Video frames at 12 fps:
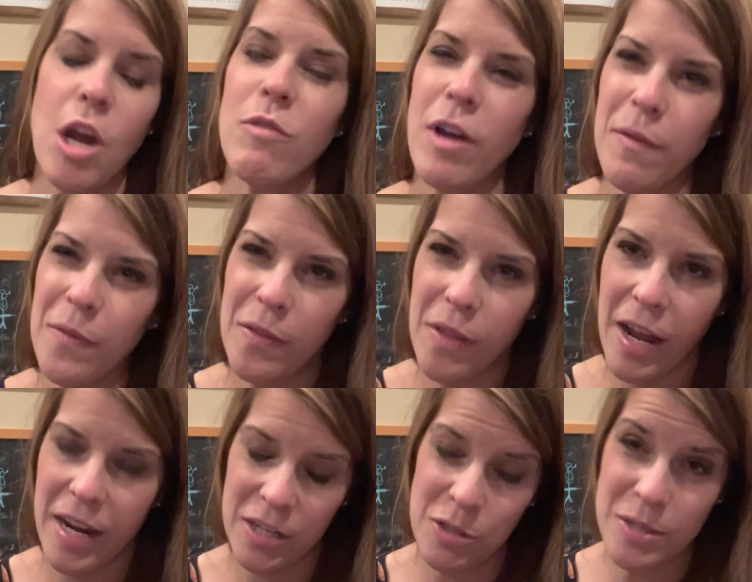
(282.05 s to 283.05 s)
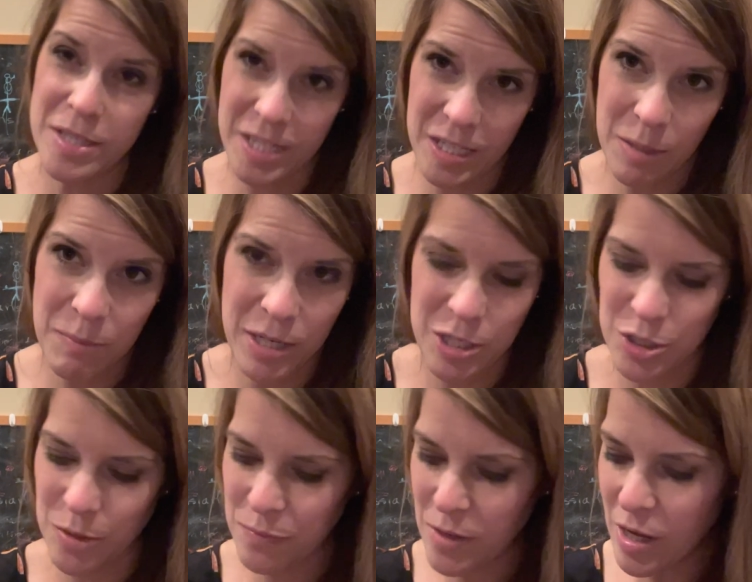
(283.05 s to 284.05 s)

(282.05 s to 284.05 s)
around the line that you can see in the picture.